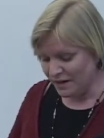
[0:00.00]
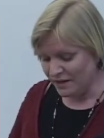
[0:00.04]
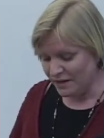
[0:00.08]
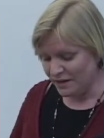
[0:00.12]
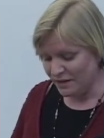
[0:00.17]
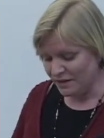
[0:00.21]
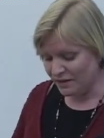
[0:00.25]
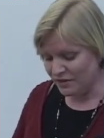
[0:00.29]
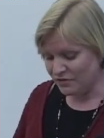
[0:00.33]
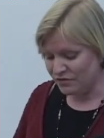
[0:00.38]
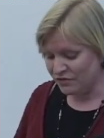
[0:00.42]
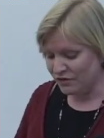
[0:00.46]

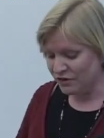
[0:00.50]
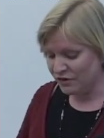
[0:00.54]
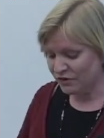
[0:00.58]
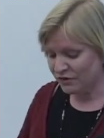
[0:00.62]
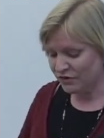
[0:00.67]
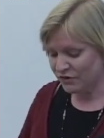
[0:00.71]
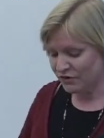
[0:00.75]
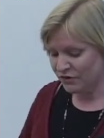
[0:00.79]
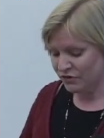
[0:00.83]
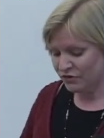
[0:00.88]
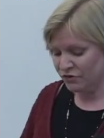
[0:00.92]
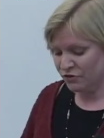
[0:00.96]
In the field of
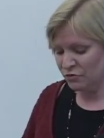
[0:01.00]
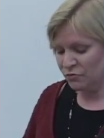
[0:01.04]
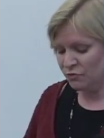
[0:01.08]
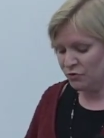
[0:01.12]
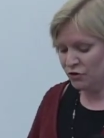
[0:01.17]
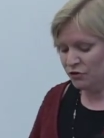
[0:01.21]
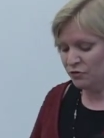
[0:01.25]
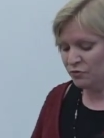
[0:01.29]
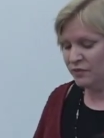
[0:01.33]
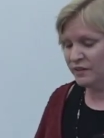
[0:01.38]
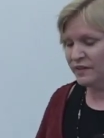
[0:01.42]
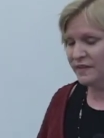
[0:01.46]
social
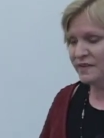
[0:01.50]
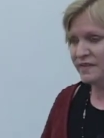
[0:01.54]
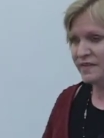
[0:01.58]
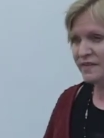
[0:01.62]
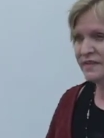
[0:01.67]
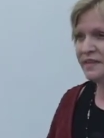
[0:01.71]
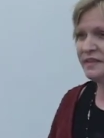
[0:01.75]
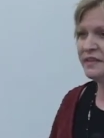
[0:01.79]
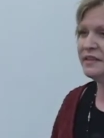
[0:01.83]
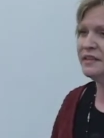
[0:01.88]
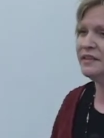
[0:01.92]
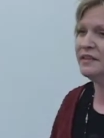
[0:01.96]
movements,
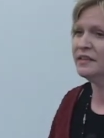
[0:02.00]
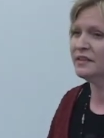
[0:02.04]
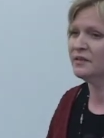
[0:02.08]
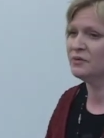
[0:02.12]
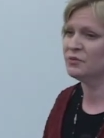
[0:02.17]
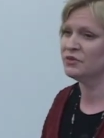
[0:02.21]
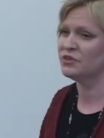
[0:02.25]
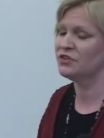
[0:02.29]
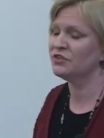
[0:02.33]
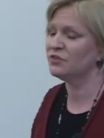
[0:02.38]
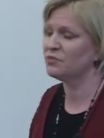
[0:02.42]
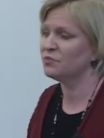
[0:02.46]

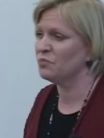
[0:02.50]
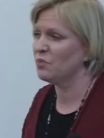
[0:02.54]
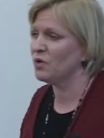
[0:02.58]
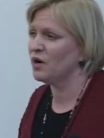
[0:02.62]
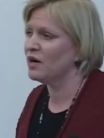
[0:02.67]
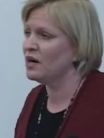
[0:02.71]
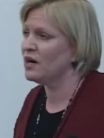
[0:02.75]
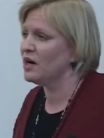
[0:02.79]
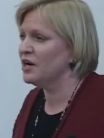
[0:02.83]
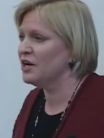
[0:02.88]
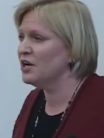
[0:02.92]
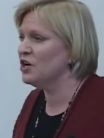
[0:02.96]
which is
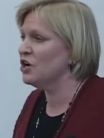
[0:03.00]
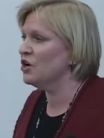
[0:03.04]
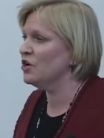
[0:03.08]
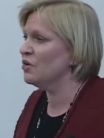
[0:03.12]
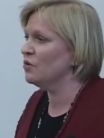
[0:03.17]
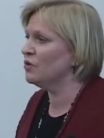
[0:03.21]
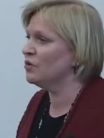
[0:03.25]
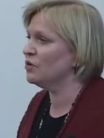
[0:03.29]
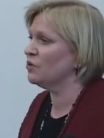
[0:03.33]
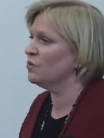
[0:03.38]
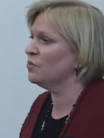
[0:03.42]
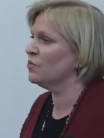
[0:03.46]
where I
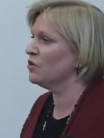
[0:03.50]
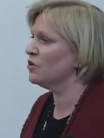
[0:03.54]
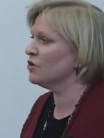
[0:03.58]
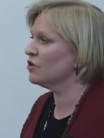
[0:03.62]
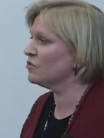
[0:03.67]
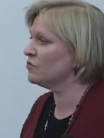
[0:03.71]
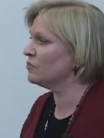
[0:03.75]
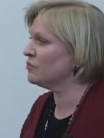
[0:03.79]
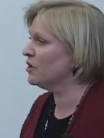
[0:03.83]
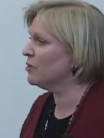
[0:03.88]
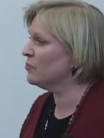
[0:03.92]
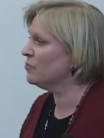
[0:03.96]
know her
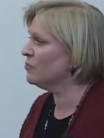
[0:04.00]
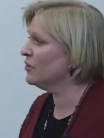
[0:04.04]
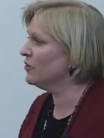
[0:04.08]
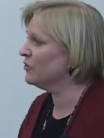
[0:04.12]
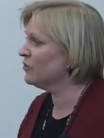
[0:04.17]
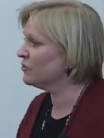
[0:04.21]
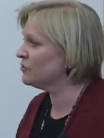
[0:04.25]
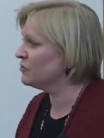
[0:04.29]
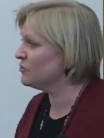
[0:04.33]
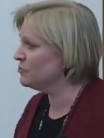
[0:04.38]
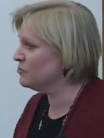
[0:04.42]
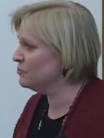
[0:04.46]
work from
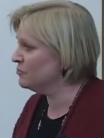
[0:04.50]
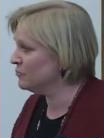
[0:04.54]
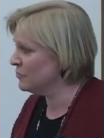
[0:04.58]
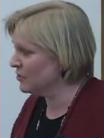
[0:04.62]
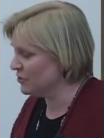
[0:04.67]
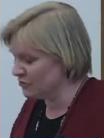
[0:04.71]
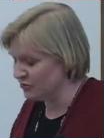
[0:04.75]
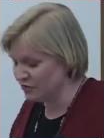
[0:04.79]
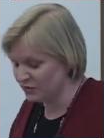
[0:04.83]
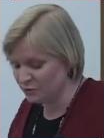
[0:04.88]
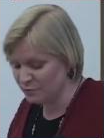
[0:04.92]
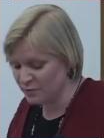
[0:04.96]
most,
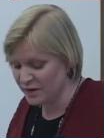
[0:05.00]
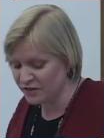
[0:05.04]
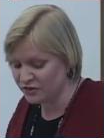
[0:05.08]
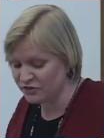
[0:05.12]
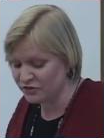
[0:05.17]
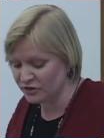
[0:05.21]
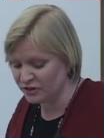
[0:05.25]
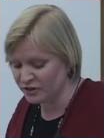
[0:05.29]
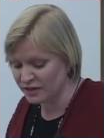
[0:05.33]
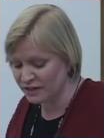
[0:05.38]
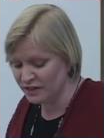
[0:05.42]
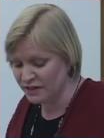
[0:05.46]
most
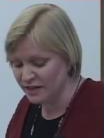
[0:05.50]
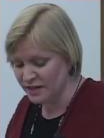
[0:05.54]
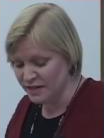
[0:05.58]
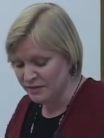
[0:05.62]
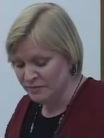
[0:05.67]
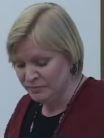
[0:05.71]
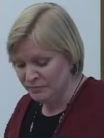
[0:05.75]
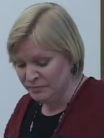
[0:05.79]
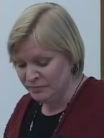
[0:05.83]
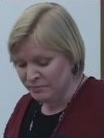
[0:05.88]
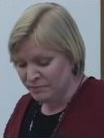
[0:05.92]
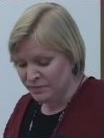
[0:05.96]
especially,
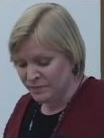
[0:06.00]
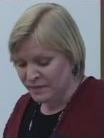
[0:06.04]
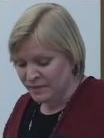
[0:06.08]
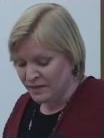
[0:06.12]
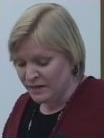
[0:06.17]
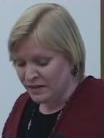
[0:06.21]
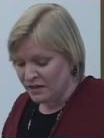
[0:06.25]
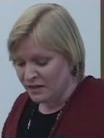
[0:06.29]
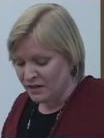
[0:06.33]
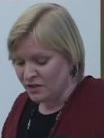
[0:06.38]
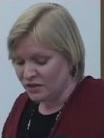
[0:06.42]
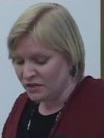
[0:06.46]

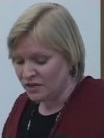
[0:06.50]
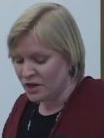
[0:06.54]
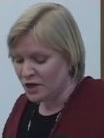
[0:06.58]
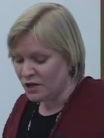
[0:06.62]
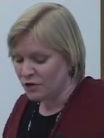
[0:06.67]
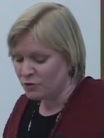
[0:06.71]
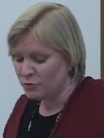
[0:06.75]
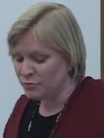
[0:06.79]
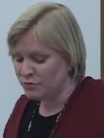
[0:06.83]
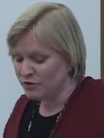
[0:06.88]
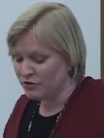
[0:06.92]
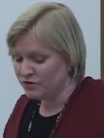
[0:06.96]
her
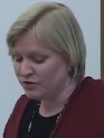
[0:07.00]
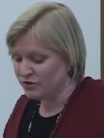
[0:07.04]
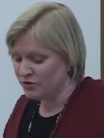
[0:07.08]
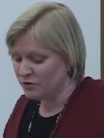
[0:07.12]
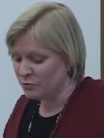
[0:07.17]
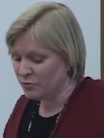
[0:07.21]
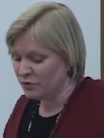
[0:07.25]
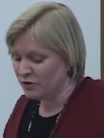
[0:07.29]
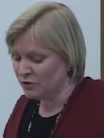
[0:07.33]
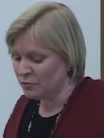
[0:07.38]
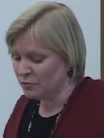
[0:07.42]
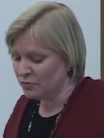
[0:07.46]
contribution has
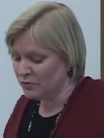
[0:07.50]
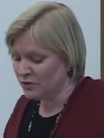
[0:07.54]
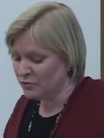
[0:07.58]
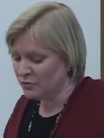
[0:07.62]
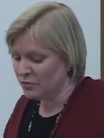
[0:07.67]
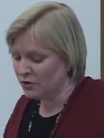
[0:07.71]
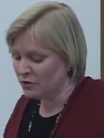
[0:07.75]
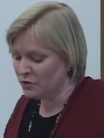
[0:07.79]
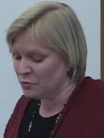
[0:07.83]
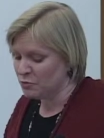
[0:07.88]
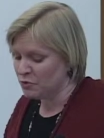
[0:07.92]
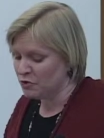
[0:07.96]
both been
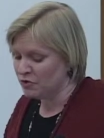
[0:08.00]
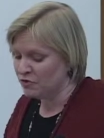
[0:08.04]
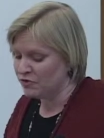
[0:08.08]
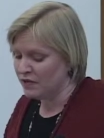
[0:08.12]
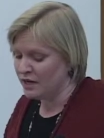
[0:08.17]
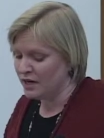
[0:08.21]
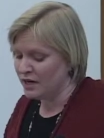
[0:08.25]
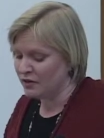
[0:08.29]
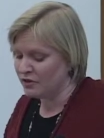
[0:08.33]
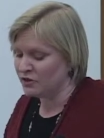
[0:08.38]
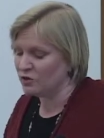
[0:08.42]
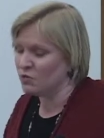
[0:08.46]
both
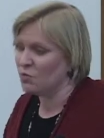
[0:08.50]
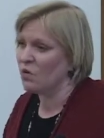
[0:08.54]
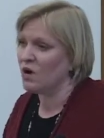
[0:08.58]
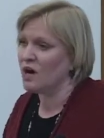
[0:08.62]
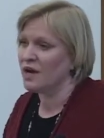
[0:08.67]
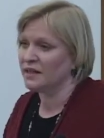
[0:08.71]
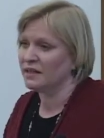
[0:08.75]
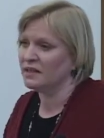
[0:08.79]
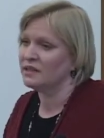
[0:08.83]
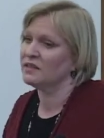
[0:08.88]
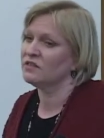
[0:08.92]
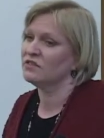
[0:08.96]
profound and
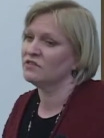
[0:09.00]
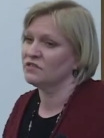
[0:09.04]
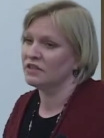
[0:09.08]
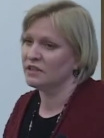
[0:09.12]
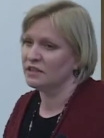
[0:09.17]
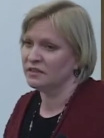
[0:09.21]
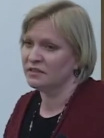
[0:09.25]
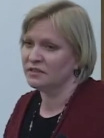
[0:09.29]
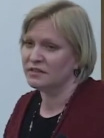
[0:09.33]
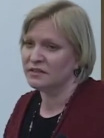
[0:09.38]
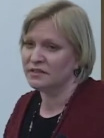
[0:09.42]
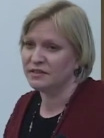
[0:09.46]
widely
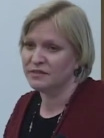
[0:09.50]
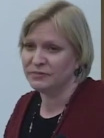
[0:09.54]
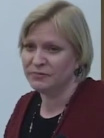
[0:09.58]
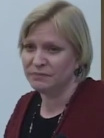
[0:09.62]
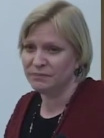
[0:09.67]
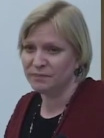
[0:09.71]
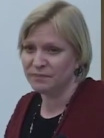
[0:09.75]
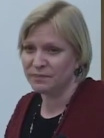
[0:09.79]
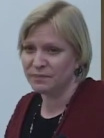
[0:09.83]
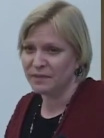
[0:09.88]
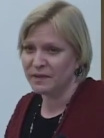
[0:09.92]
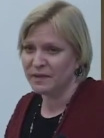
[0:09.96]
felt.
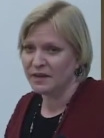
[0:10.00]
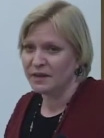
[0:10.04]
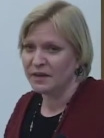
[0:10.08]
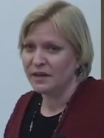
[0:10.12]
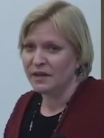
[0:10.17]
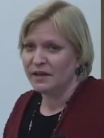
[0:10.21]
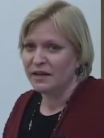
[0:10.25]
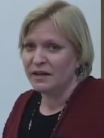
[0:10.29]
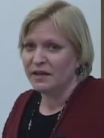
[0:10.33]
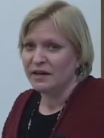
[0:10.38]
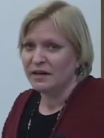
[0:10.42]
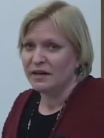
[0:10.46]

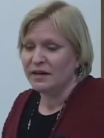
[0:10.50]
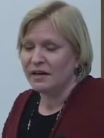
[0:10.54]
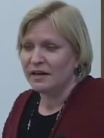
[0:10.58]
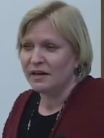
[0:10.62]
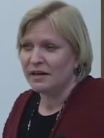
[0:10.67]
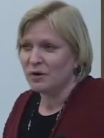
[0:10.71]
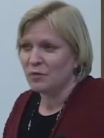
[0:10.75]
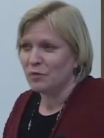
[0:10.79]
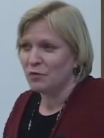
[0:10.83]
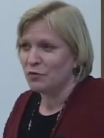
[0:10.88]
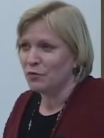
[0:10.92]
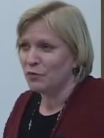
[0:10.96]

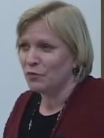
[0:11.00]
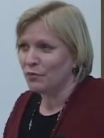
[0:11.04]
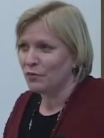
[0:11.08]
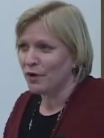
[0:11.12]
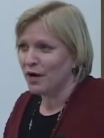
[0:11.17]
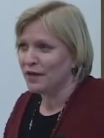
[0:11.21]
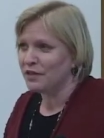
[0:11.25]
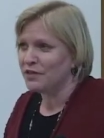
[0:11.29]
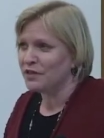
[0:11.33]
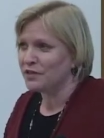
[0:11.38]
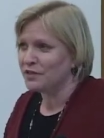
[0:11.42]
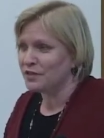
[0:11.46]
Um,
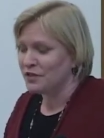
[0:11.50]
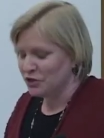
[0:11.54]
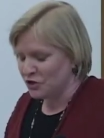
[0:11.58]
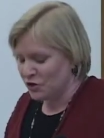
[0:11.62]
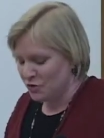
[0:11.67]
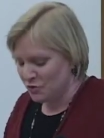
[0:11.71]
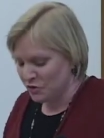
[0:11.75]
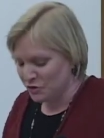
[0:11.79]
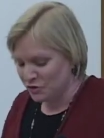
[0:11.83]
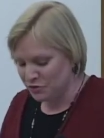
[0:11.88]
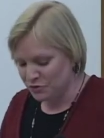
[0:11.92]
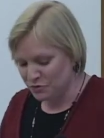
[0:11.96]
rather than
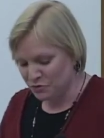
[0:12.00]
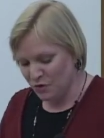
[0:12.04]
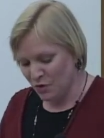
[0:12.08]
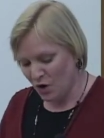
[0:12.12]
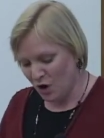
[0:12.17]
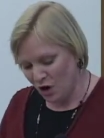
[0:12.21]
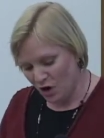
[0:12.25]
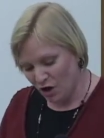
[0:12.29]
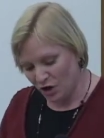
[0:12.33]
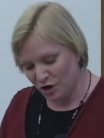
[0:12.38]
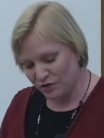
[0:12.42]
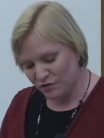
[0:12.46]
going through
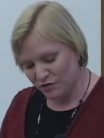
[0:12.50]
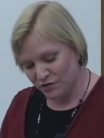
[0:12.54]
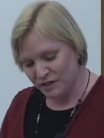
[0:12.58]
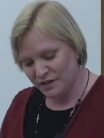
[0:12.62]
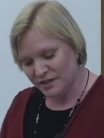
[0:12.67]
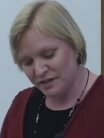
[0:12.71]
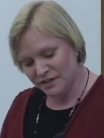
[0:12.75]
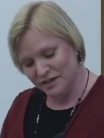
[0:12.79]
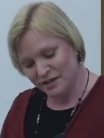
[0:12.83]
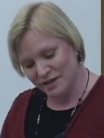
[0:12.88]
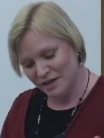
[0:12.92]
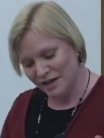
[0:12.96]
all of it,
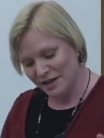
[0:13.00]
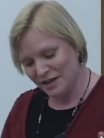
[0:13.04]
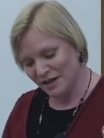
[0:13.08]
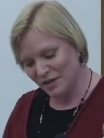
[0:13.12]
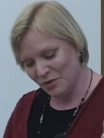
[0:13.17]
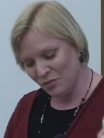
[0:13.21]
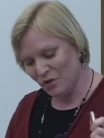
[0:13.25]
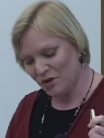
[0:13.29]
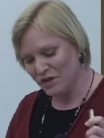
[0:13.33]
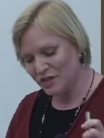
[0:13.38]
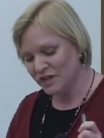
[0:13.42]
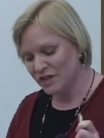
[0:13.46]
I
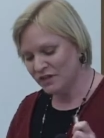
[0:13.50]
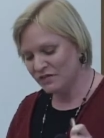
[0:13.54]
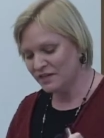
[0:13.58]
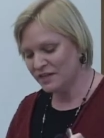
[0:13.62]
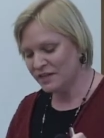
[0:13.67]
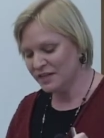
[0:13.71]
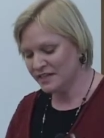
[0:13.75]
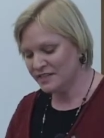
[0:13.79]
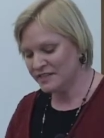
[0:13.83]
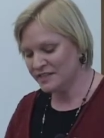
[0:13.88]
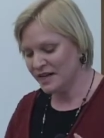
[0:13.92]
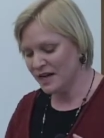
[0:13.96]
want to give an
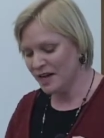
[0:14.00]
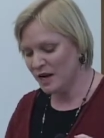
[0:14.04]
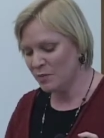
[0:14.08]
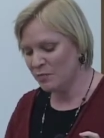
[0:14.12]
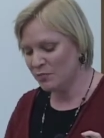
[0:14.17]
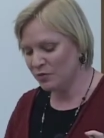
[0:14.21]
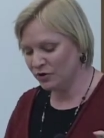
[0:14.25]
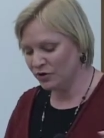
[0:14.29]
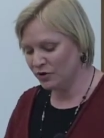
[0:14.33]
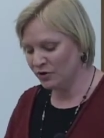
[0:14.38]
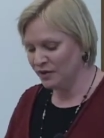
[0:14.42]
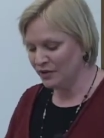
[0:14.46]

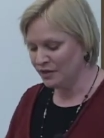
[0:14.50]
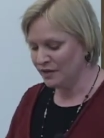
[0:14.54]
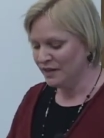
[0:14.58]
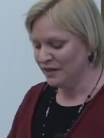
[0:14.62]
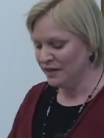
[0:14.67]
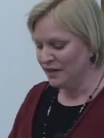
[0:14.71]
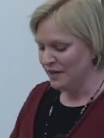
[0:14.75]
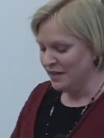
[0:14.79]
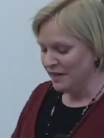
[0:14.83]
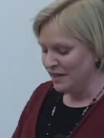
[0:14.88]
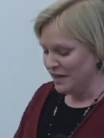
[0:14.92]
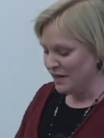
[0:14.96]
example
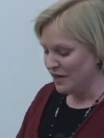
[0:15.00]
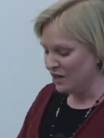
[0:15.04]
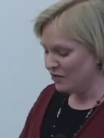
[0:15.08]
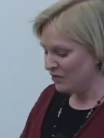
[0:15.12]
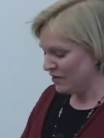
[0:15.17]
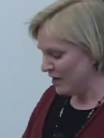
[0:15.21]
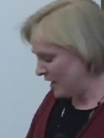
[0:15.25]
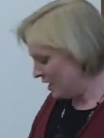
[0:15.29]
of